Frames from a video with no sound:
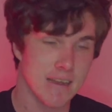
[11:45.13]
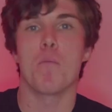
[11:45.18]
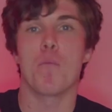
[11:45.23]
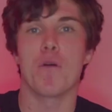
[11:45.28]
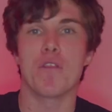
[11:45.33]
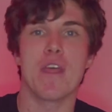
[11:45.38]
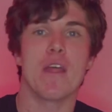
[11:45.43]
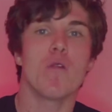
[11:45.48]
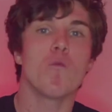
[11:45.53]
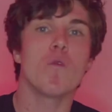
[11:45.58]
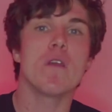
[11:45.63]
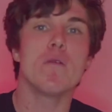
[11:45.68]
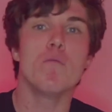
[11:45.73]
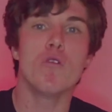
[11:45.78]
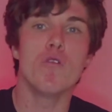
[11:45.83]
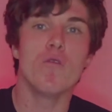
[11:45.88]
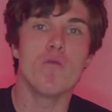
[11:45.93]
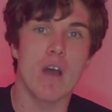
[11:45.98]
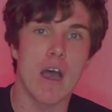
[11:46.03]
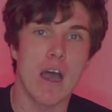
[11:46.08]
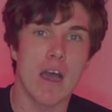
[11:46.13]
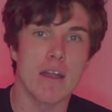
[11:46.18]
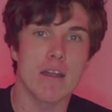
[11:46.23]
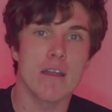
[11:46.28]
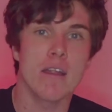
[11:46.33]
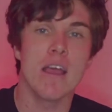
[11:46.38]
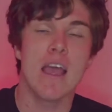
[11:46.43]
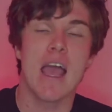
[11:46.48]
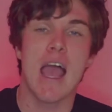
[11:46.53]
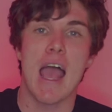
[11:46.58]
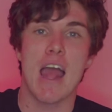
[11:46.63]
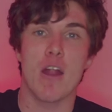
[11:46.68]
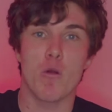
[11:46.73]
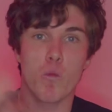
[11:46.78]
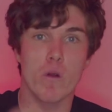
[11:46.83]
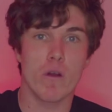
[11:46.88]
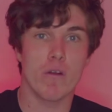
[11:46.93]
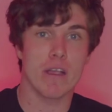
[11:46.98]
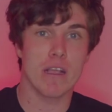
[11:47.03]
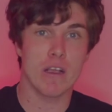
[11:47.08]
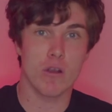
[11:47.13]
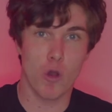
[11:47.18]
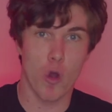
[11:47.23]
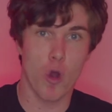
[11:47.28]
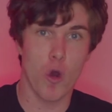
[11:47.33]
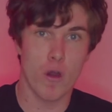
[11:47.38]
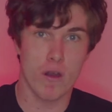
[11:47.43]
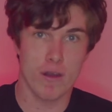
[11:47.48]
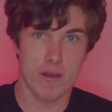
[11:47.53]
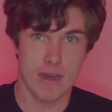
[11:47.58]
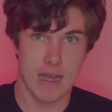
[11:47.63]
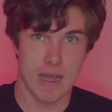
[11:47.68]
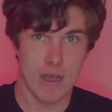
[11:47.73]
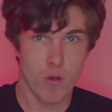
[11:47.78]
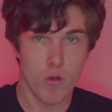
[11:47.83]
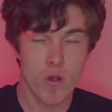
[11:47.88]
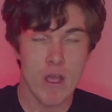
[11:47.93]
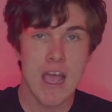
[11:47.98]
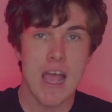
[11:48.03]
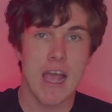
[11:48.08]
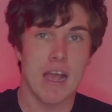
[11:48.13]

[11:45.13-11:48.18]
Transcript: But then we move on and we're in court now